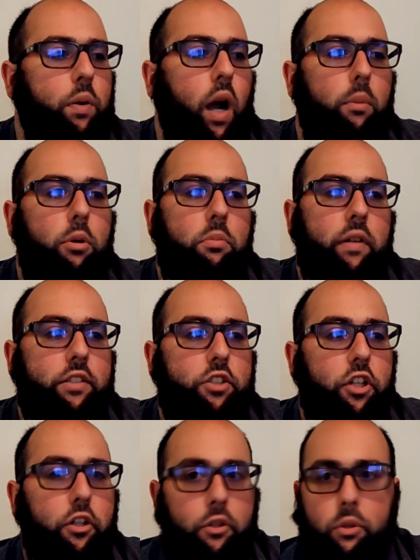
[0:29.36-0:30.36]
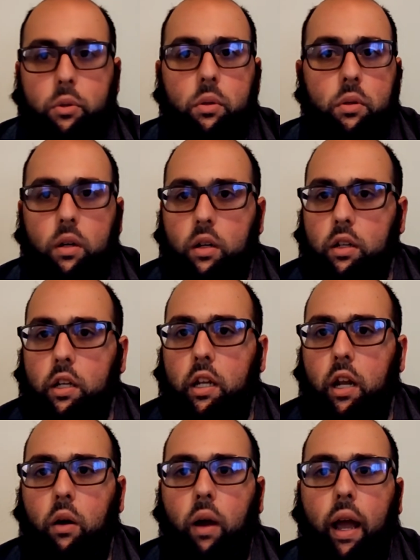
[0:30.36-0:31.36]
probably two.
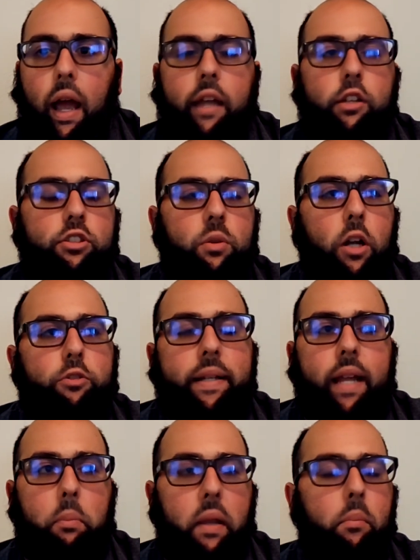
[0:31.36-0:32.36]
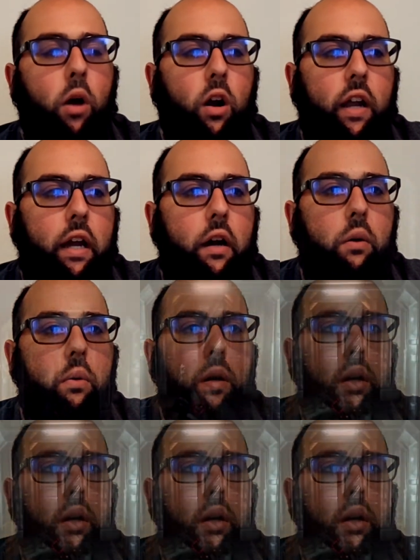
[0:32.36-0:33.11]
You know, I, I, used to watch my dad play Mario.